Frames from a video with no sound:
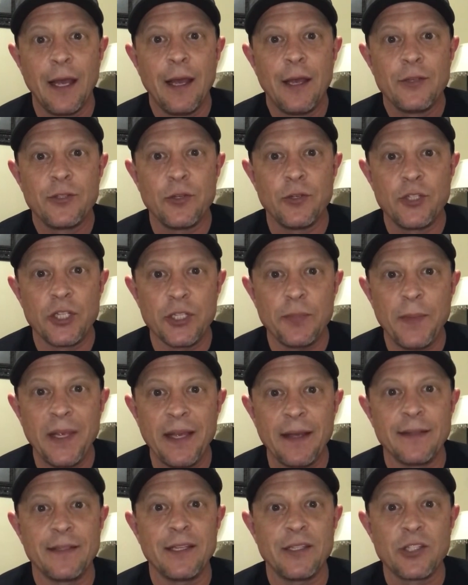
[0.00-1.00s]
So just
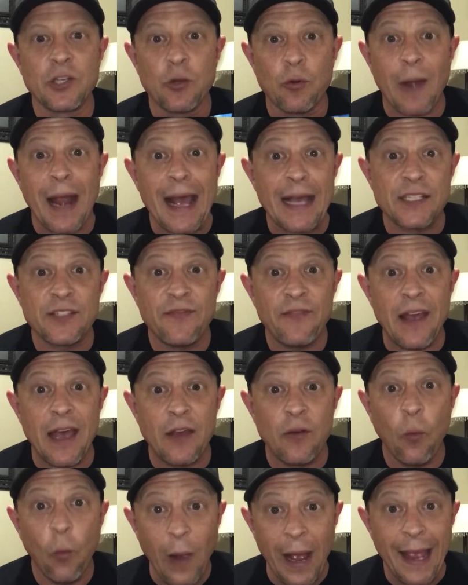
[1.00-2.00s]
because it's
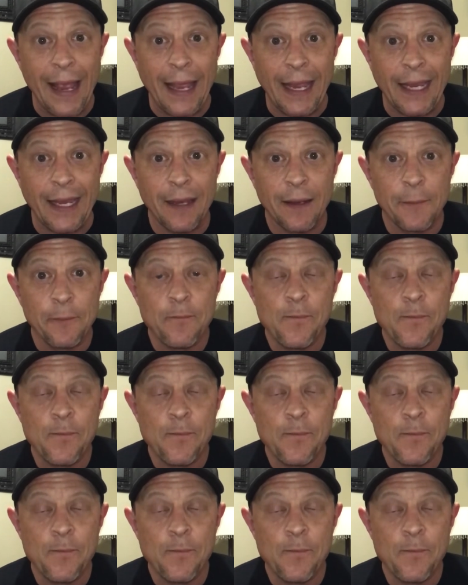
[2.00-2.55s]
grass-fed whey